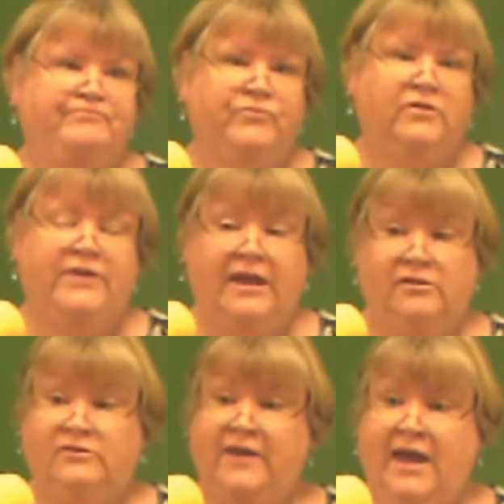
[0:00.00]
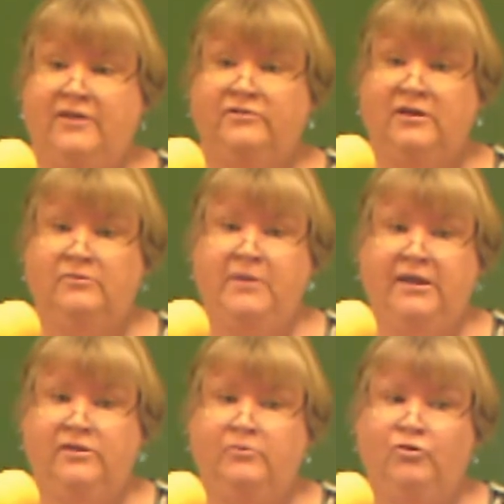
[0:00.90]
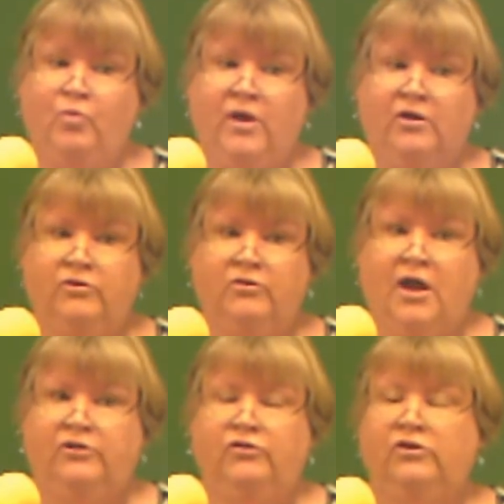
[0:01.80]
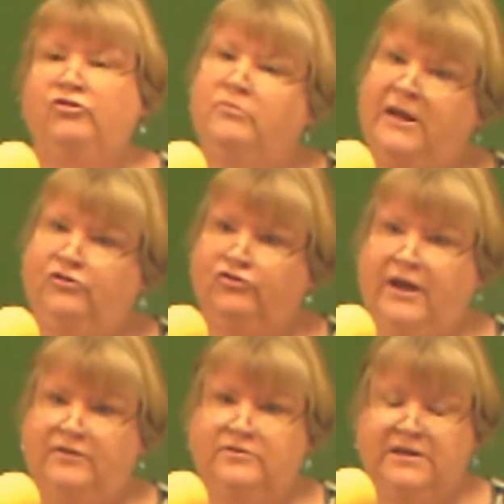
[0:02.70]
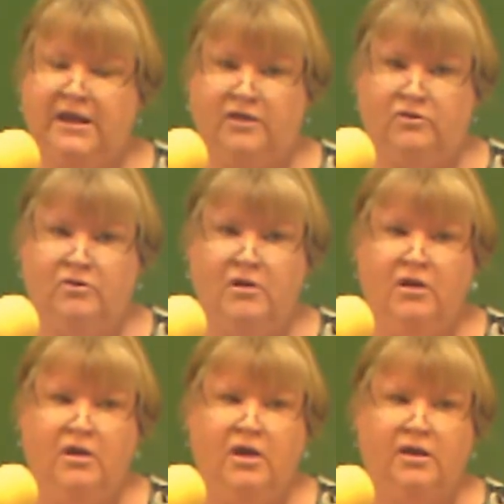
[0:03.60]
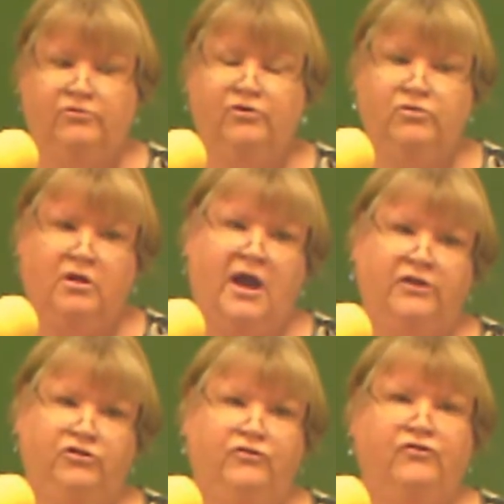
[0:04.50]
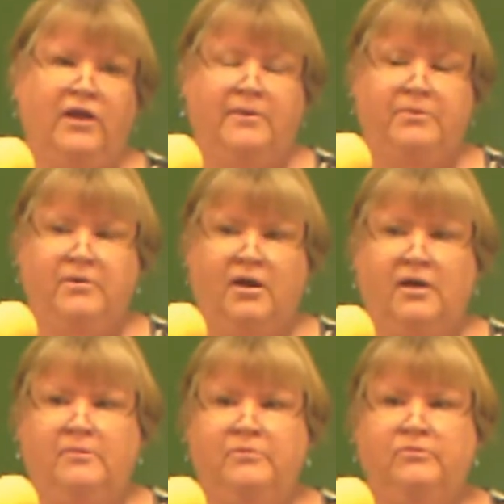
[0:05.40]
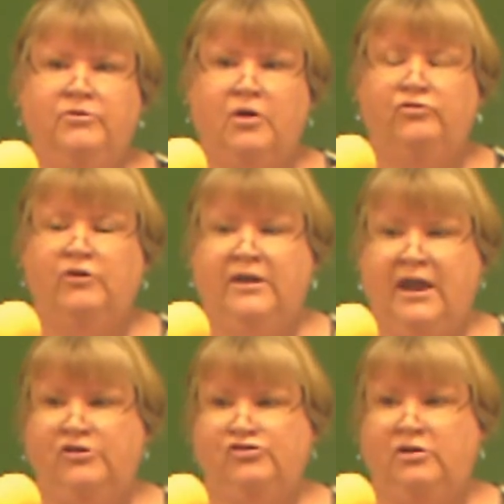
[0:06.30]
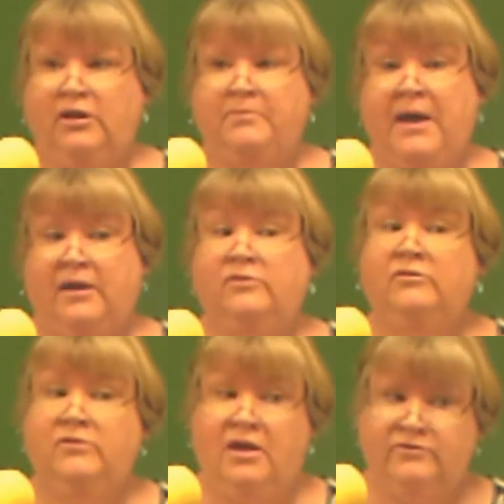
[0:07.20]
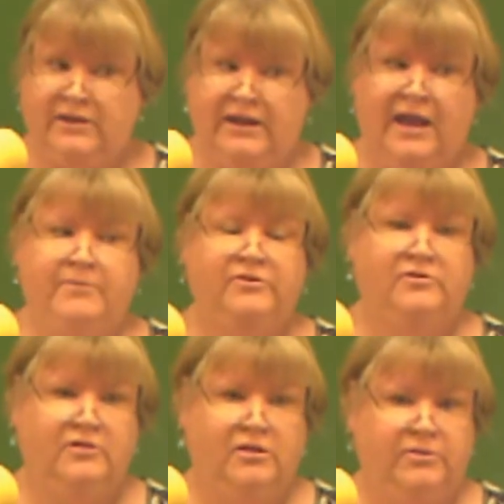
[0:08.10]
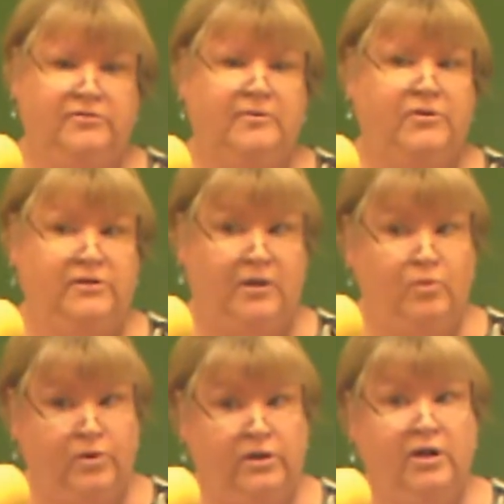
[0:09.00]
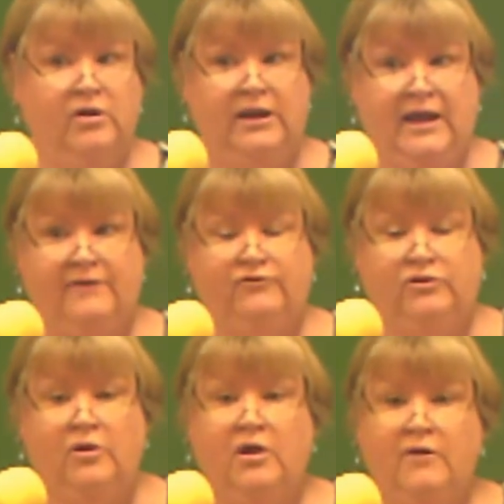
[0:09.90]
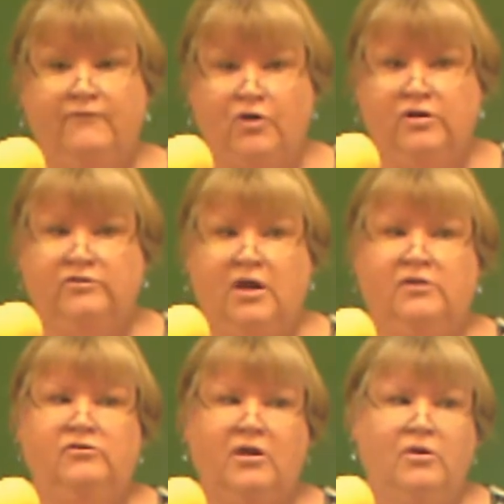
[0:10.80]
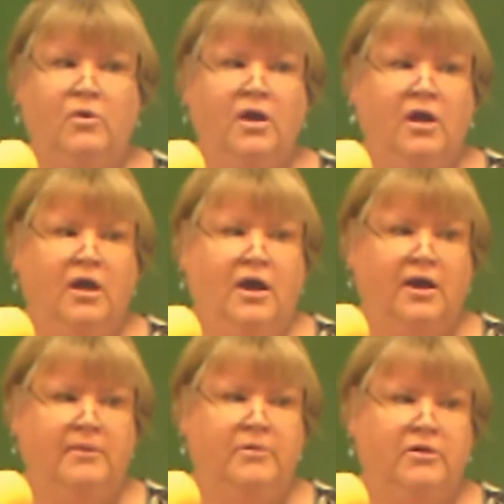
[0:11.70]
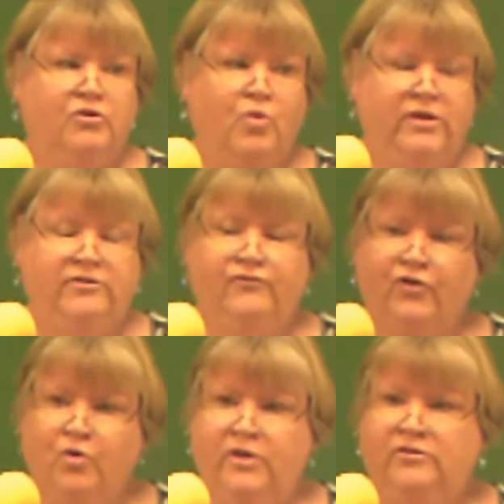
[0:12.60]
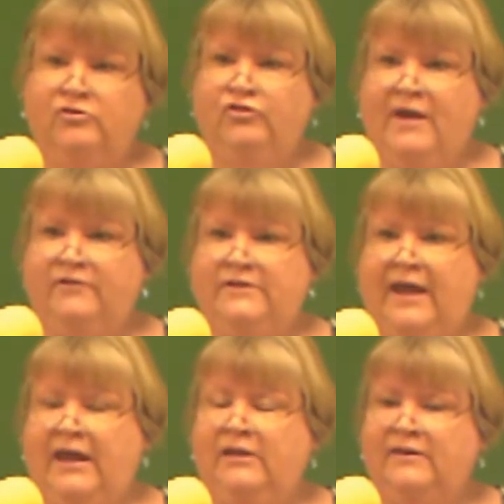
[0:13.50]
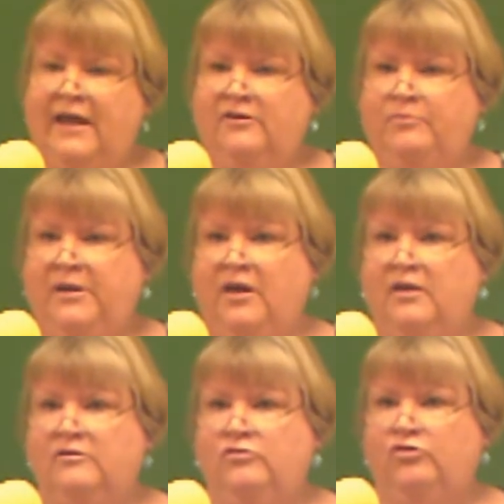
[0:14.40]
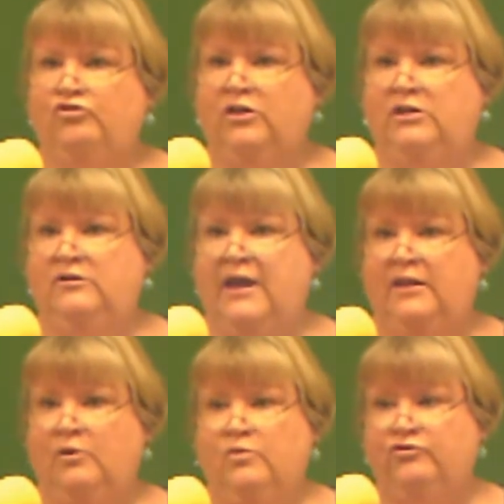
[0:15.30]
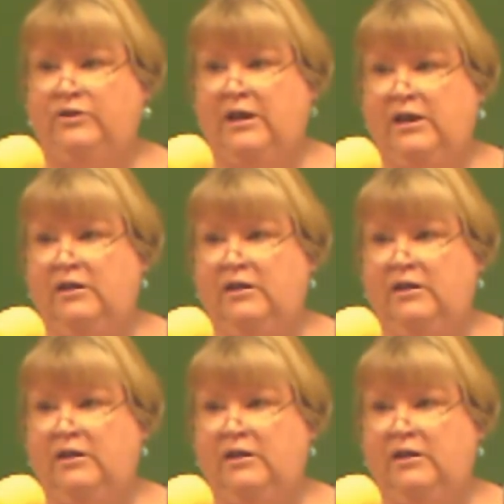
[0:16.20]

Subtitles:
take the test and make them to where they're not doing 2 major tests together. So that I do flip those occasionally. But study habits is going to be something they really are going to have to focus on. So for quizzes, you have a day, and that's because usually the day that we're studying,